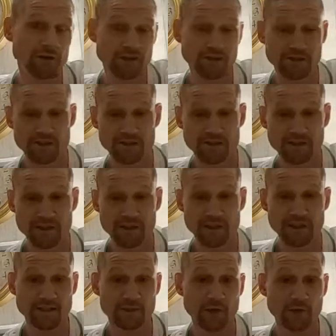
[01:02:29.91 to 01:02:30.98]
It's a
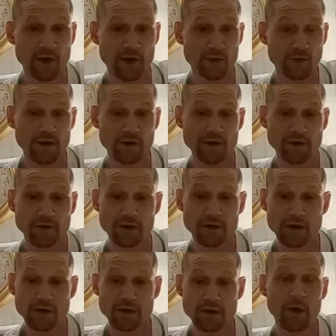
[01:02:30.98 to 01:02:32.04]
disease, in my opinion,
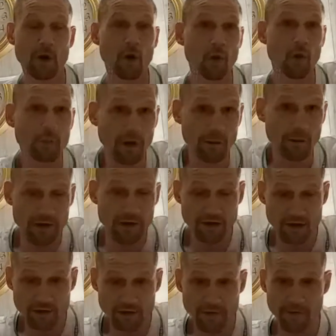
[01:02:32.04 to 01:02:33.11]
my humble
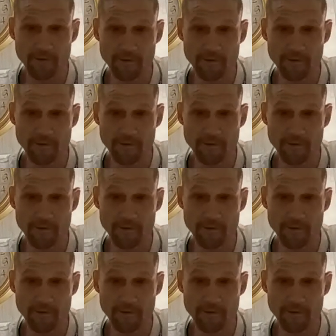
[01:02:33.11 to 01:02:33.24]
opinion.